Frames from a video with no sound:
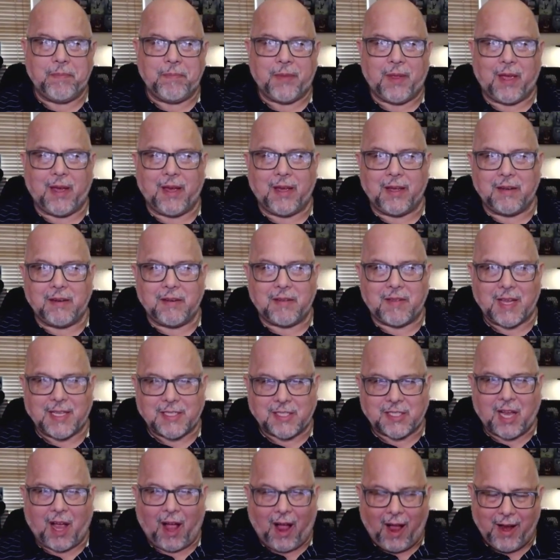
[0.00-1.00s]
And that's
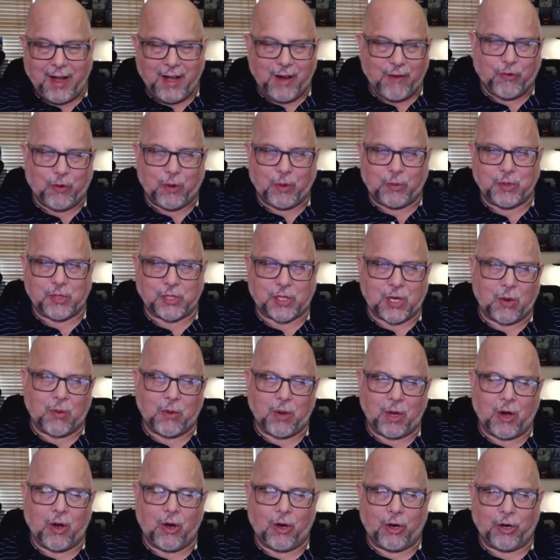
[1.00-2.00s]
kind of what was
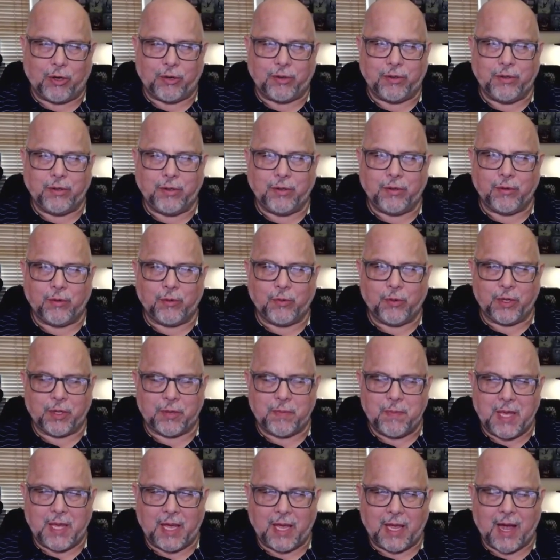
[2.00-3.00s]
going on with
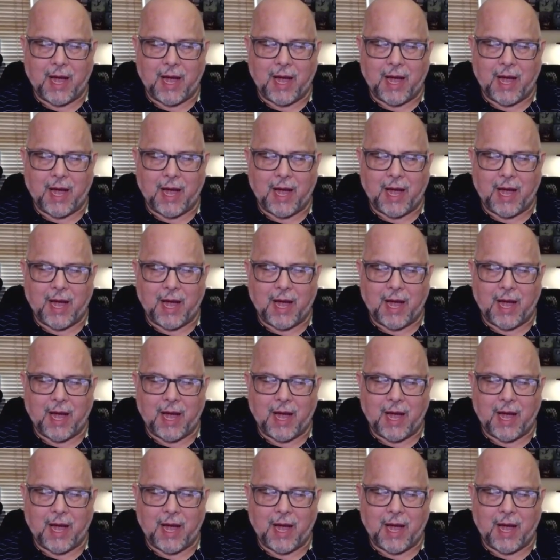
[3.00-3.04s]
me.